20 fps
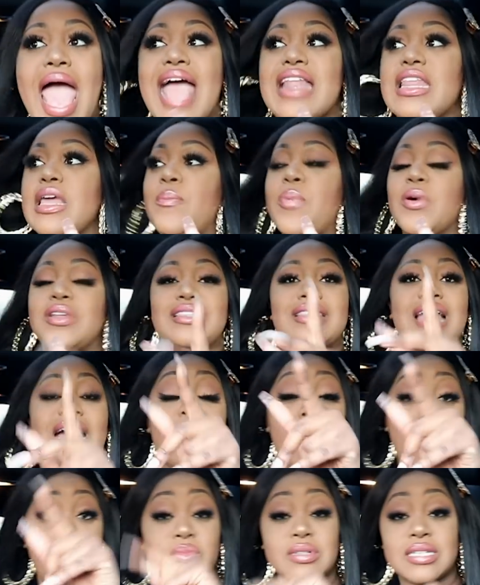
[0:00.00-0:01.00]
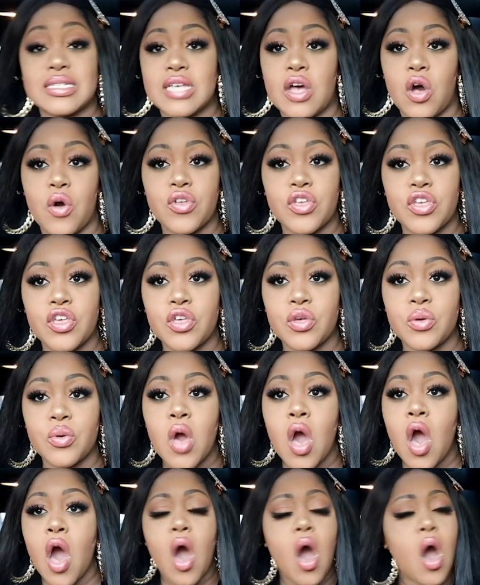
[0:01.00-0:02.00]
anybody that comes to tell you,
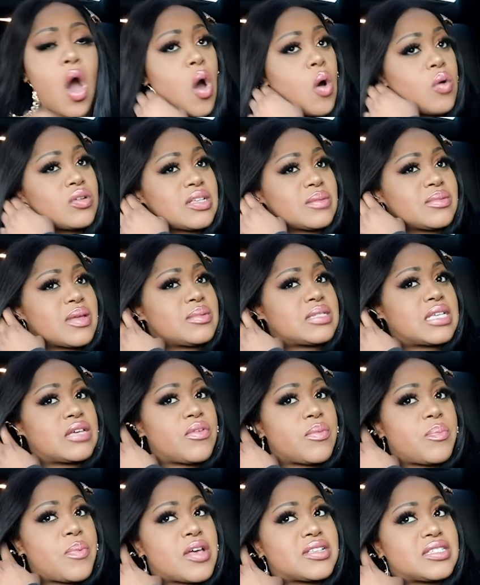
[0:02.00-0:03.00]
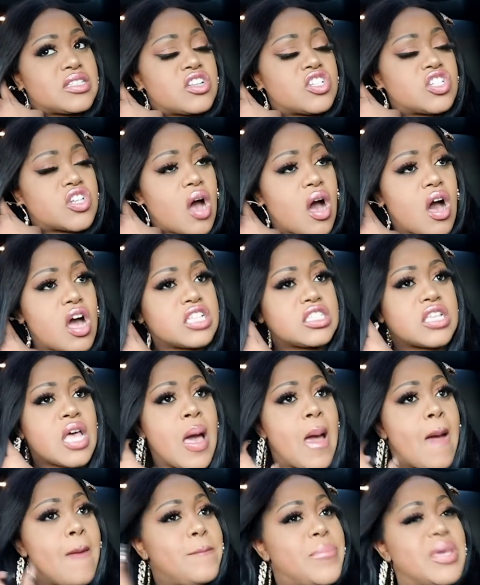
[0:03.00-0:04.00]
oh, sometimes give a person a chance,
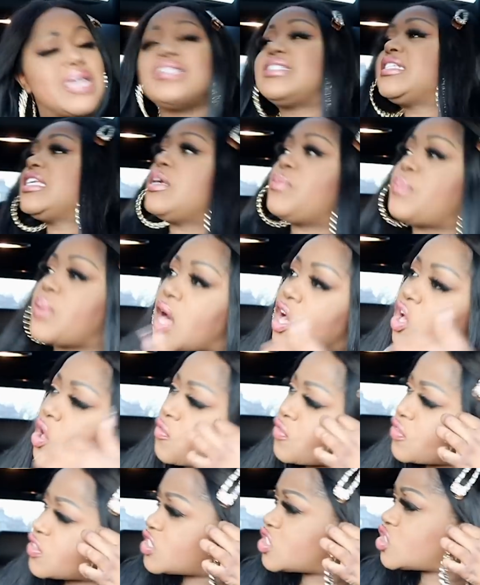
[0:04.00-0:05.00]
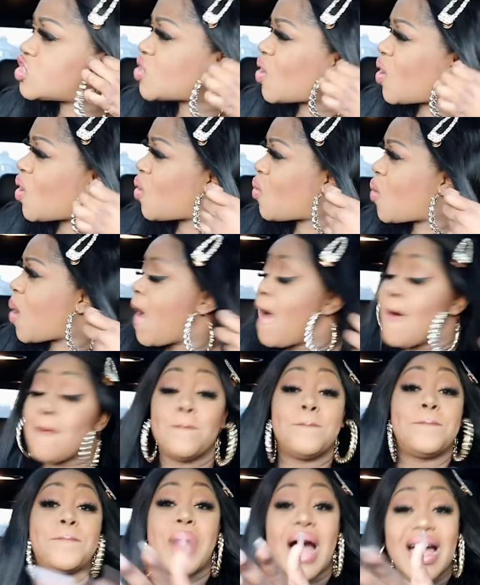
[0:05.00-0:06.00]
be deeper, go for the soul,
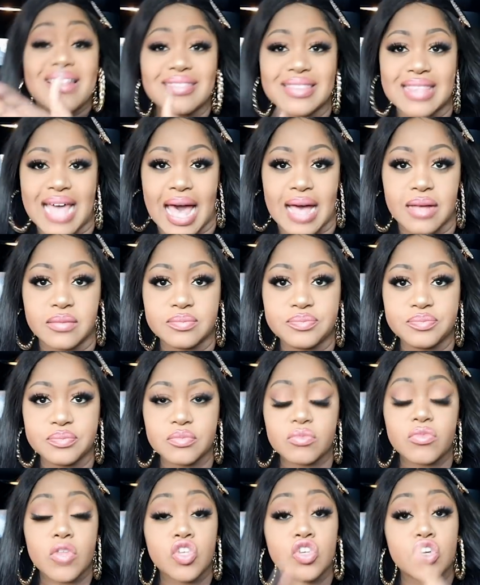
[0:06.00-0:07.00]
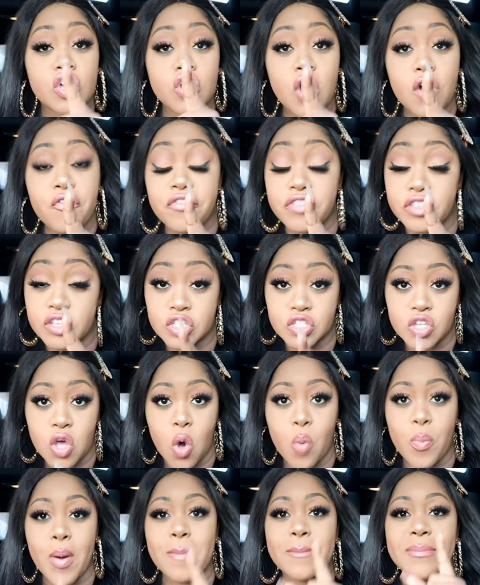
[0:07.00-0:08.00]
ban that. You can go for the
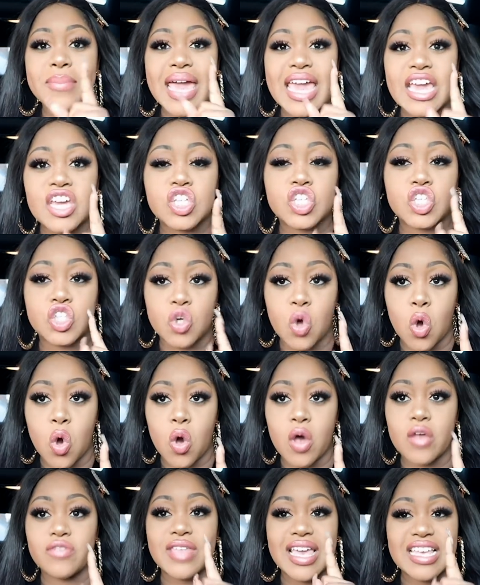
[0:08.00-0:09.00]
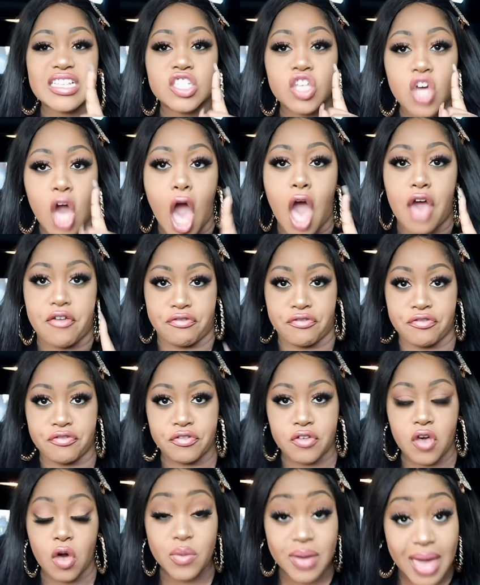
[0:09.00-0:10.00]
soul, but make sure there's
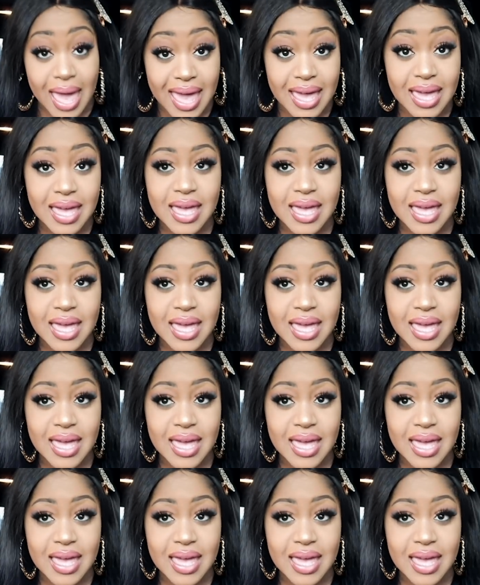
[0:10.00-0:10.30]
girth, okay?